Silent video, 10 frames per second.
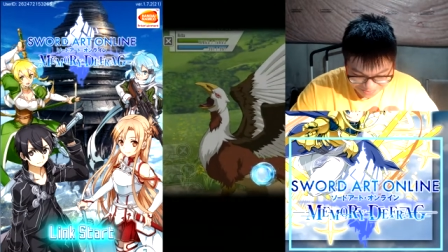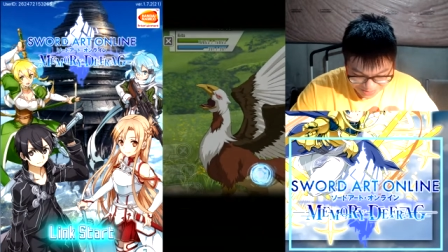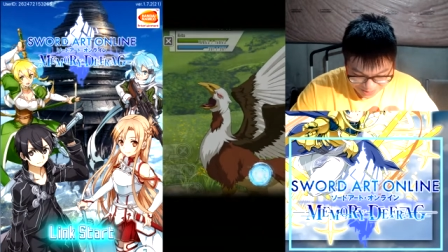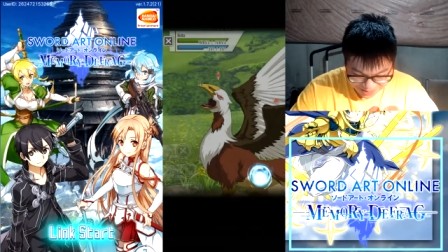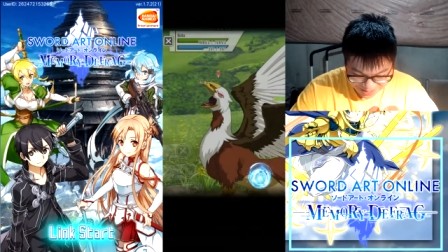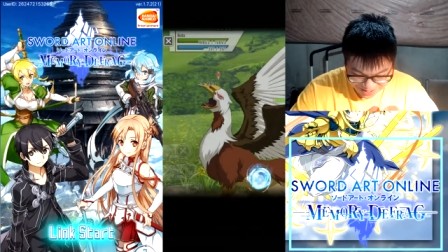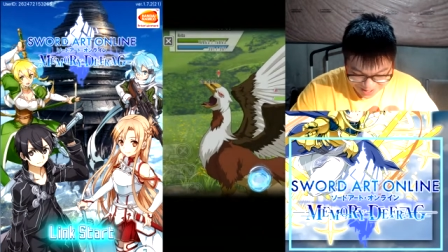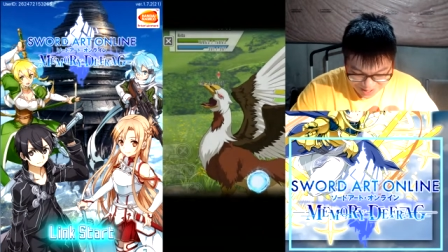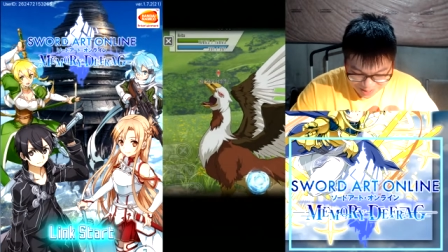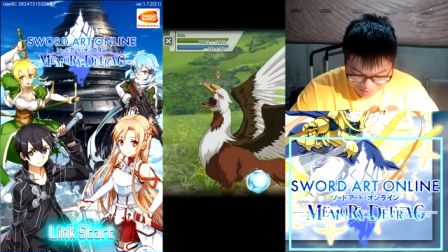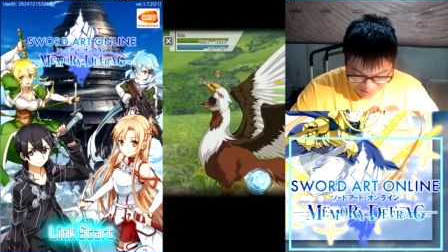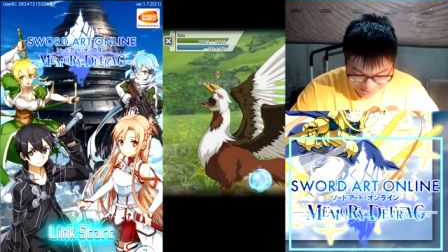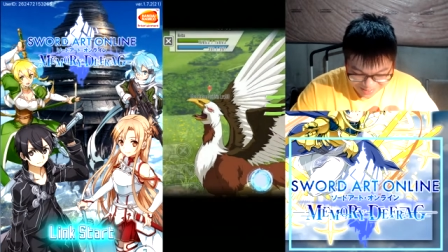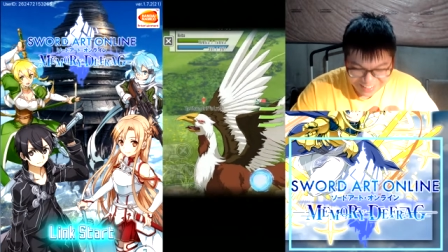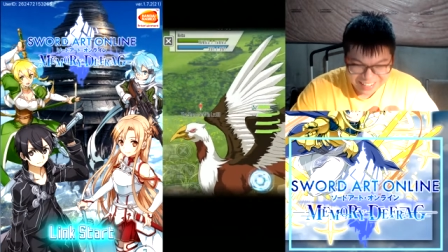Alright, now we're
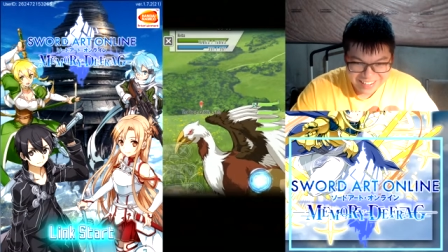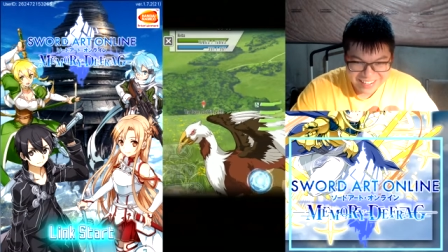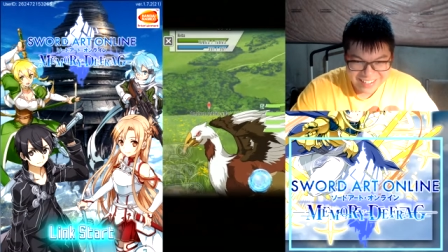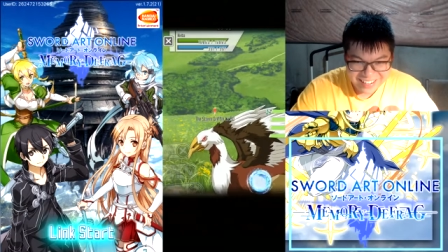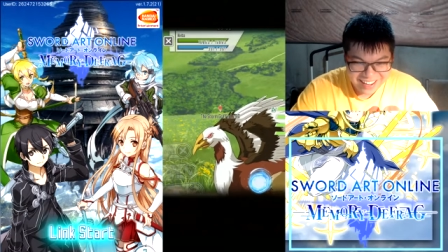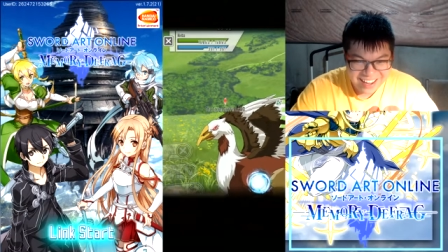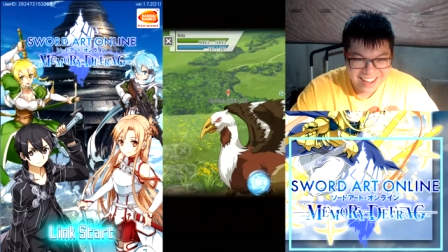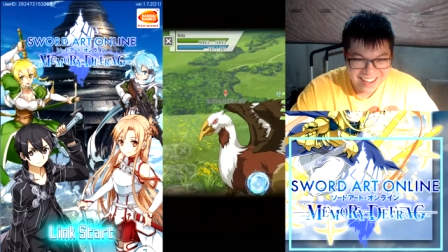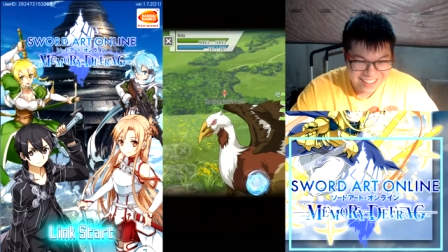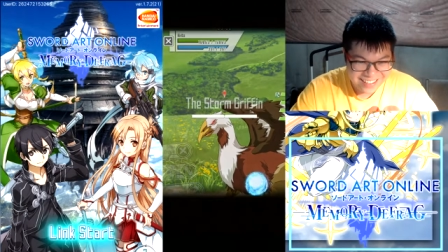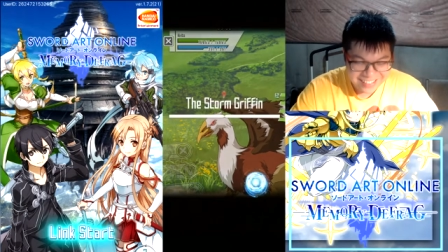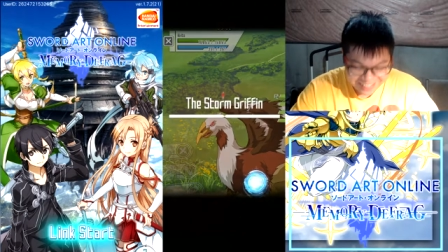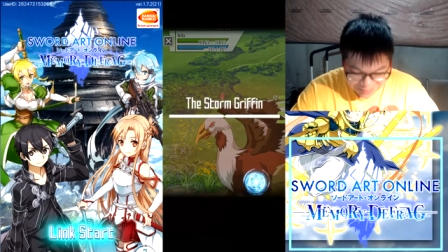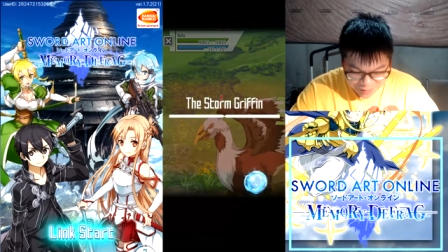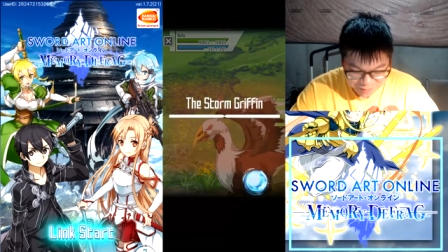talking. Yeah, this
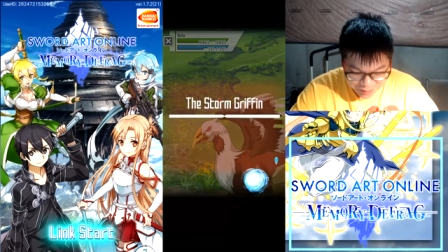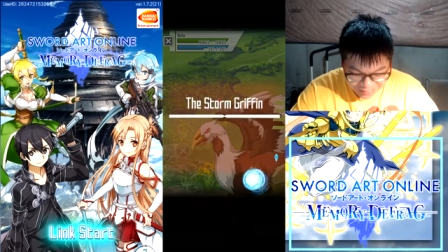is my first